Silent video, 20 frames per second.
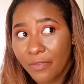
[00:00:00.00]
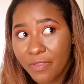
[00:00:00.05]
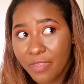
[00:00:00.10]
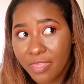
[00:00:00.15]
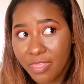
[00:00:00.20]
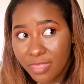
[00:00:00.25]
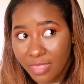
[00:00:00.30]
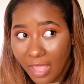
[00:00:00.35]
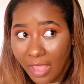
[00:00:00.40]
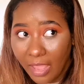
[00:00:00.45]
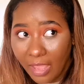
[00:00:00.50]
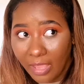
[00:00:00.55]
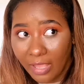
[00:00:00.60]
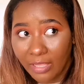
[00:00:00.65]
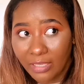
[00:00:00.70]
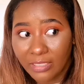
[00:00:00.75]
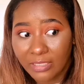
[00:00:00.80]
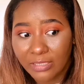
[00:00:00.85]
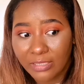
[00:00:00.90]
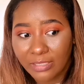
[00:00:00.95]

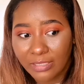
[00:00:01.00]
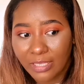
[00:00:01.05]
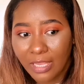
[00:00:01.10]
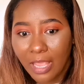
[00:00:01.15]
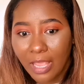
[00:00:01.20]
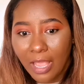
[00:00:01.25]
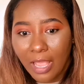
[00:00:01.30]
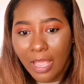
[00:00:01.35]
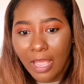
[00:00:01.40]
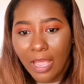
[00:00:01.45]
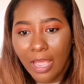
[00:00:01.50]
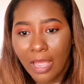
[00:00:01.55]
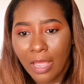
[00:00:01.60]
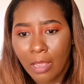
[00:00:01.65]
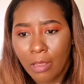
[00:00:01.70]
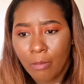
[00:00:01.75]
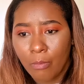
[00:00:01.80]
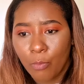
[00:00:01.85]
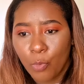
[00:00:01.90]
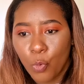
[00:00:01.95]
things,
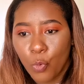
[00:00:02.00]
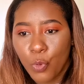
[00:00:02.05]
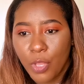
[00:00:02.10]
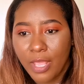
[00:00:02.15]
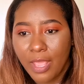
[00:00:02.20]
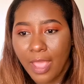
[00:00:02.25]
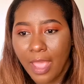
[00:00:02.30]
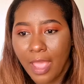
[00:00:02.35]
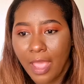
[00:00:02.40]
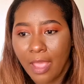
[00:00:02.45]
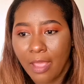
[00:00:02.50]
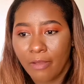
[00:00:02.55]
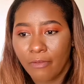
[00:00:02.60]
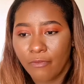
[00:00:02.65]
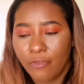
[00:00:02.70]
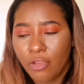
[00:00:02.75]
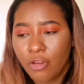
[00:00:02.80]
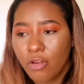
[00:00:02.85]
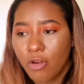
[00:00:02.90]
we have,